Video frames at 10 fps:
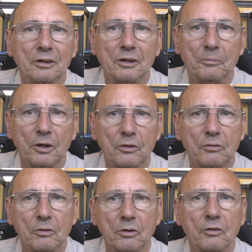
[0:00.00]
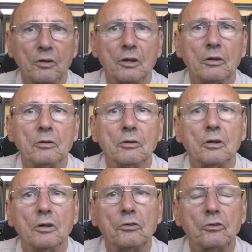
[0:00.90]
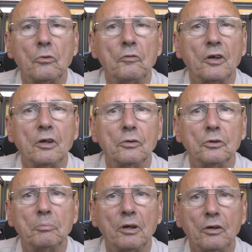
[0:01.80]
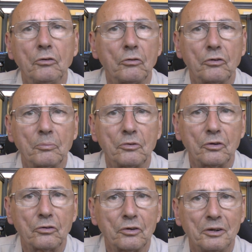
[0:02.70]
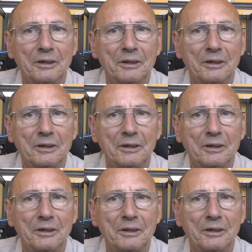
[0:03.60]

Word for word: Um, they, I think they, they get sulfate on the plates or some such